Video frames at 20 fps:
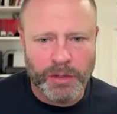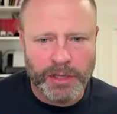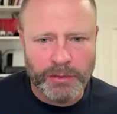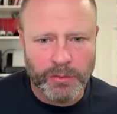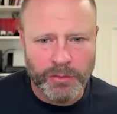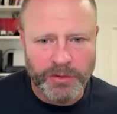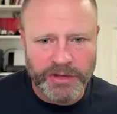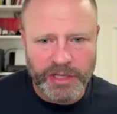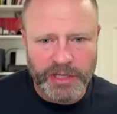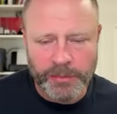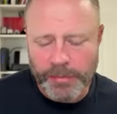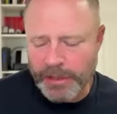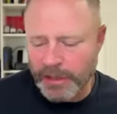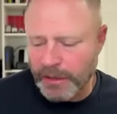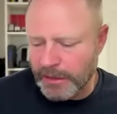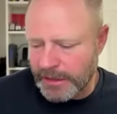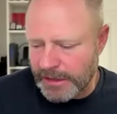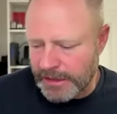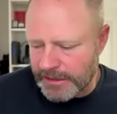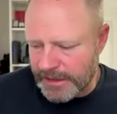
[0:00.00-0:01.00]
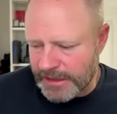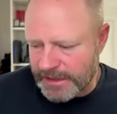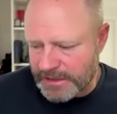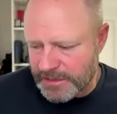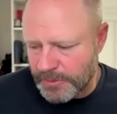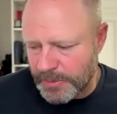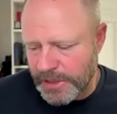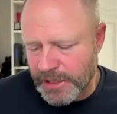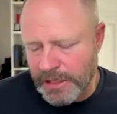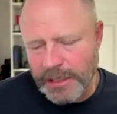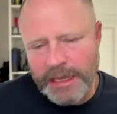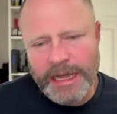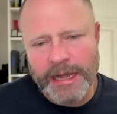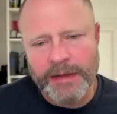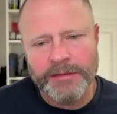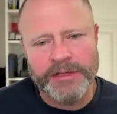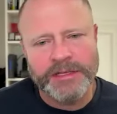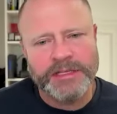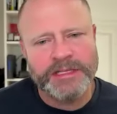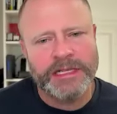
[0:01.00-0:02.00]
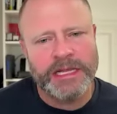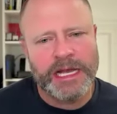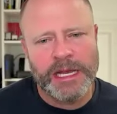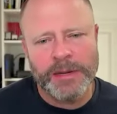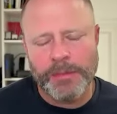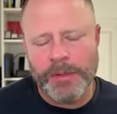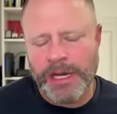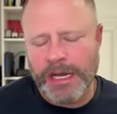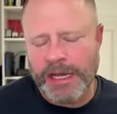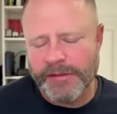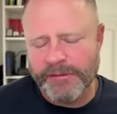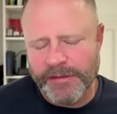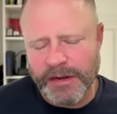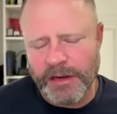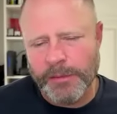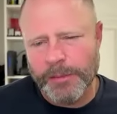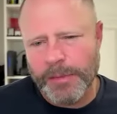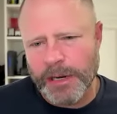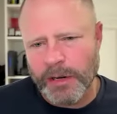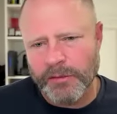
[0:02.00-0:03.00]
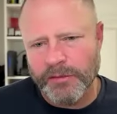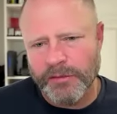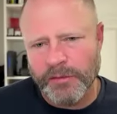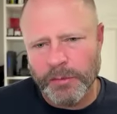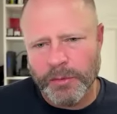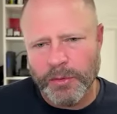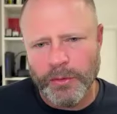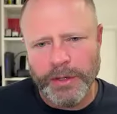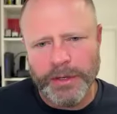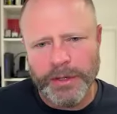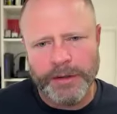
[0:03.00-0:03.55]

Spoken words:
one with the ability that's been allowed to slide by. Very powerful point.